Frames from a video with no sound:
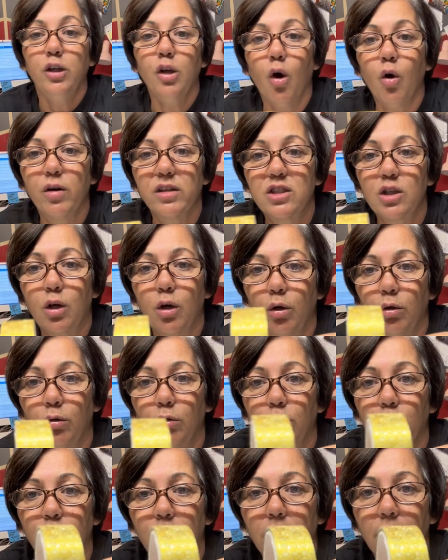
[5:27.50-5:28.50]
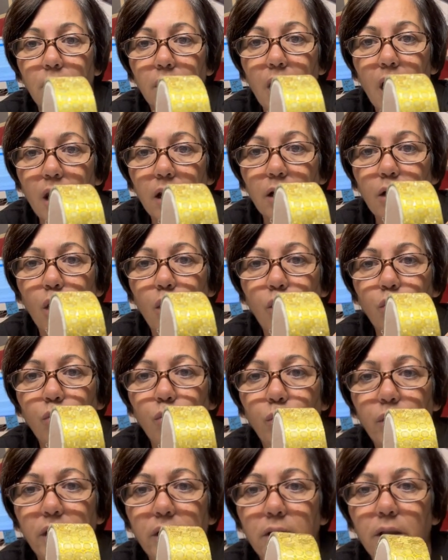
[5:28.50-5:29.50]
Yo, it's gold. Got a gold
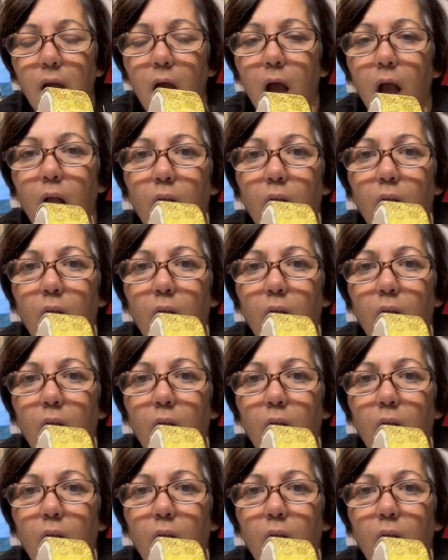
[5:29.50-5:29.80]
one.